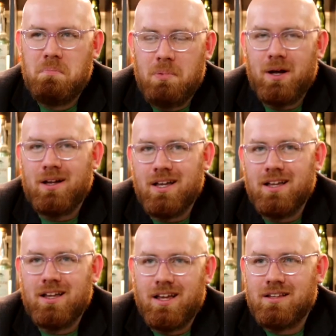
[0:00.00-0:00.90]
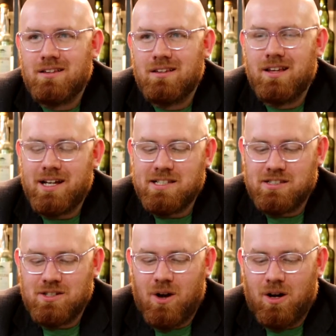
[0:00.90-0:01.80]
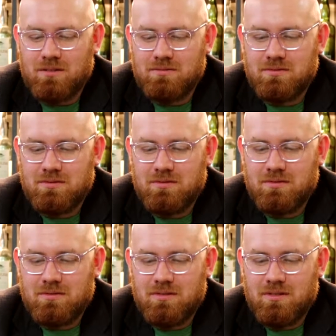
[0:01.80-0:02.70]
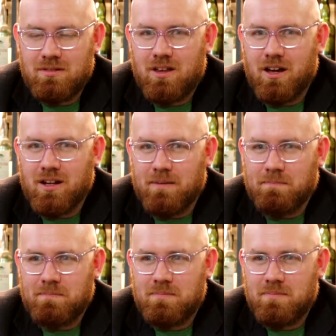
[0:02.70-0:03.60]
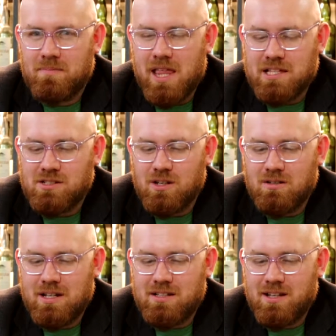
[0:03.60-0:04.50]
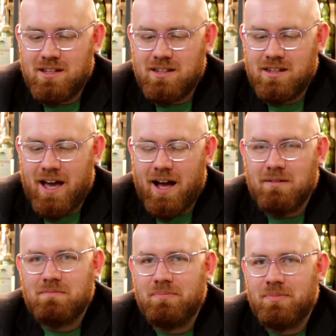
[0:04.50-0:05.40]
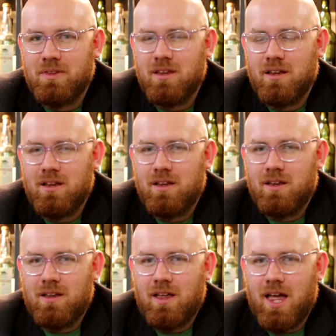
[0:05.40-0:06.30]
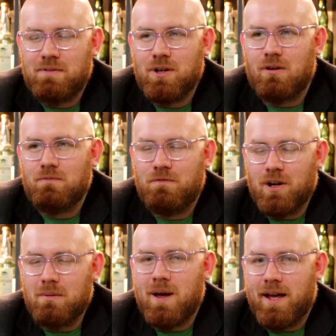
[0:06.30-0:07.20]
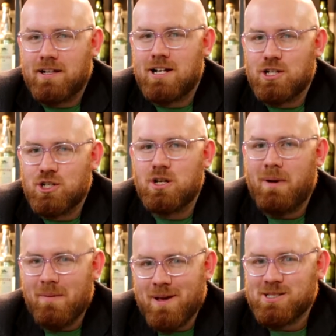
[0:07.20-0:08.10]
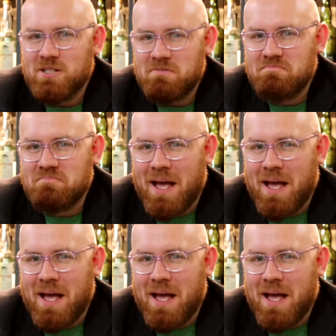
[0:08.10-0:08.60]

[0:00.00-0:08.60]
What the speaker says: but it's not gonna... Yeah. If you're not fully paying attention, you might miss it.